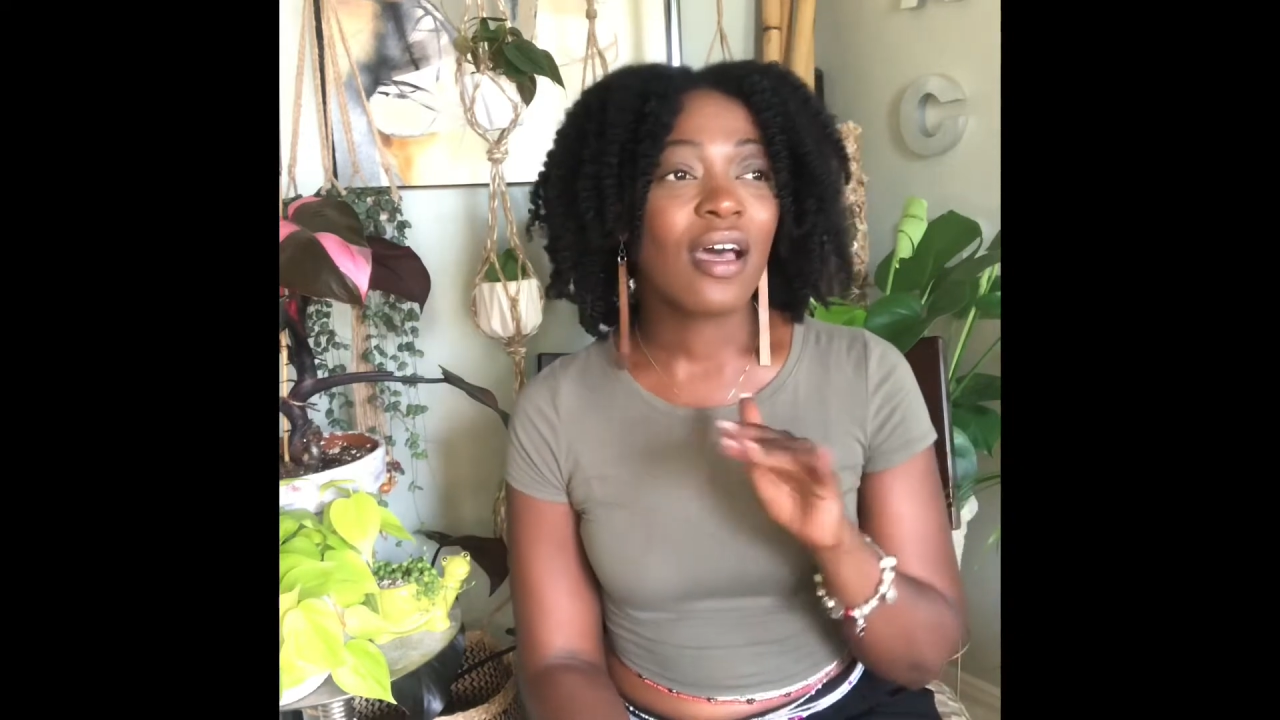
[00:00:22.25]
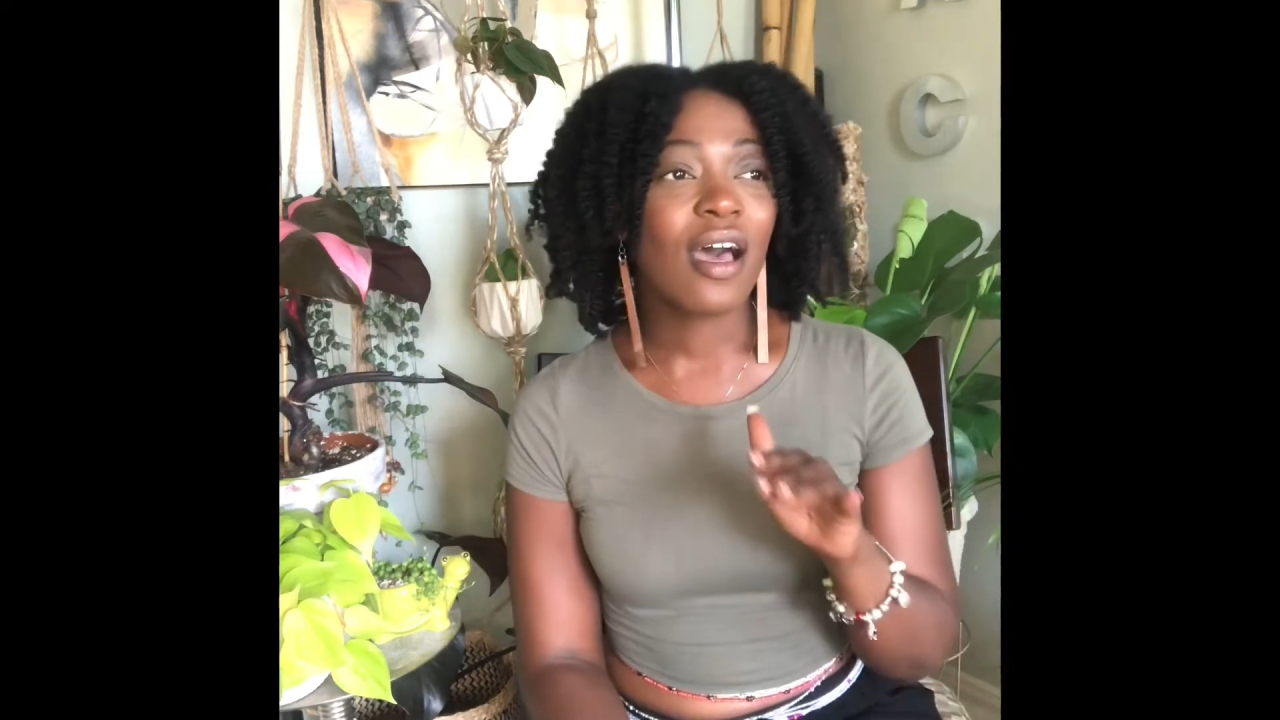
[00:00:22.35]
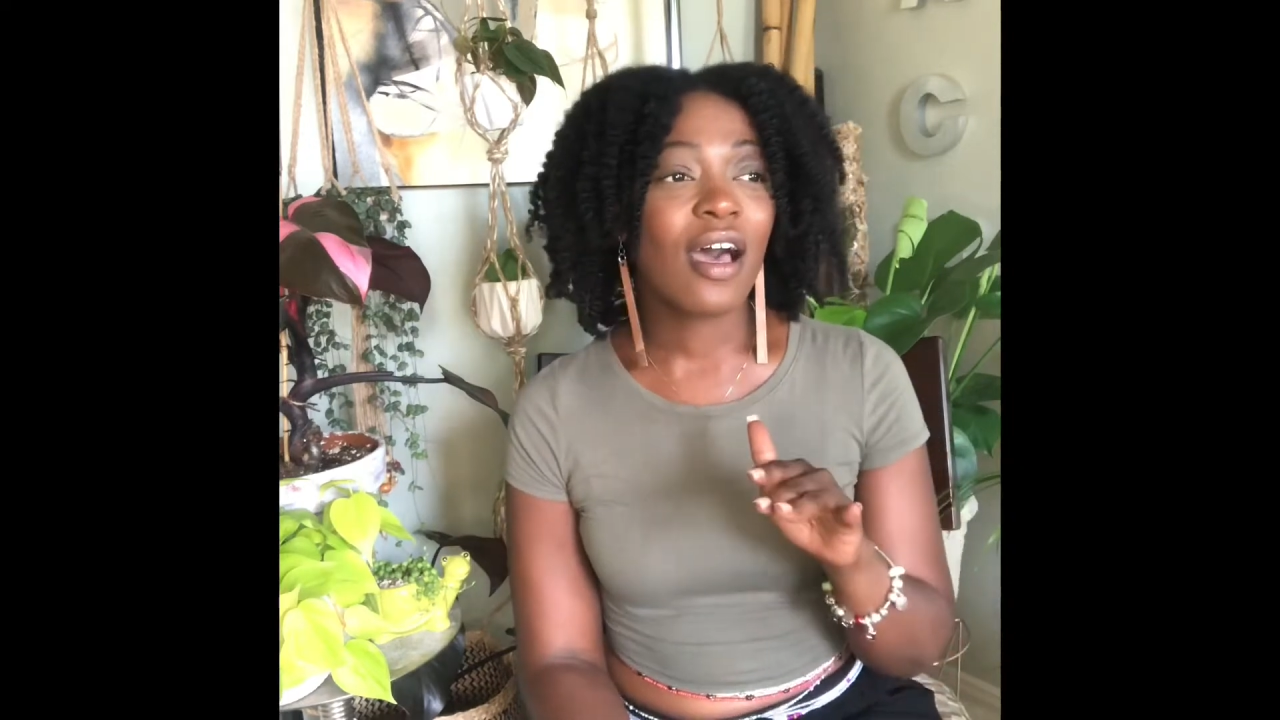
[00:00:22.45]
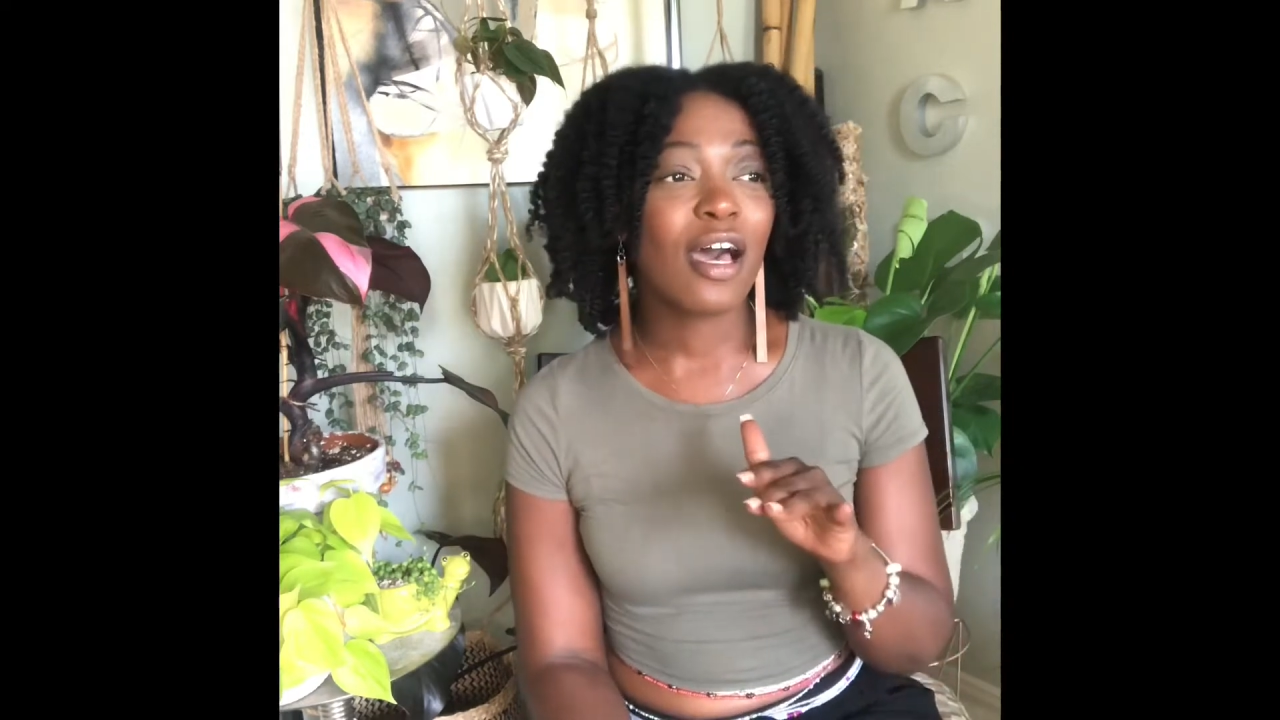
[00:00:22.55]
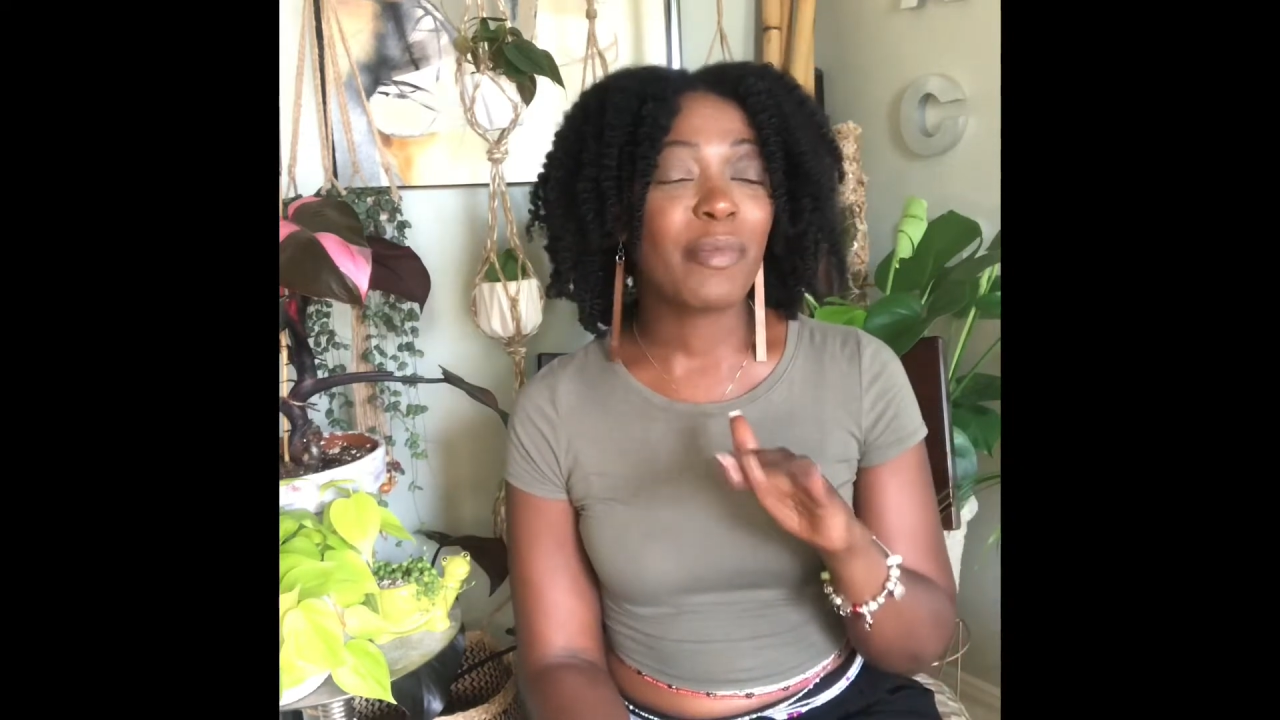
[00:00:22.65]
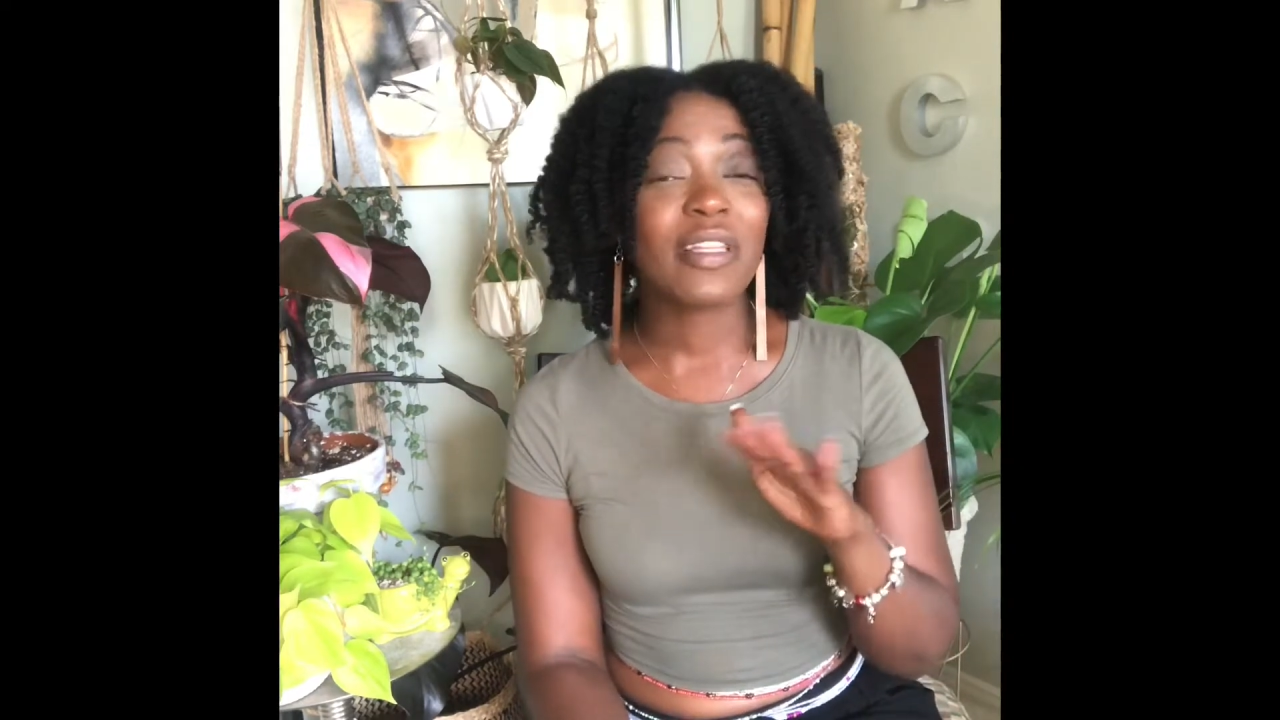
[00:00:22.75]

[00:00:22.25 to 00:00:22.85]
A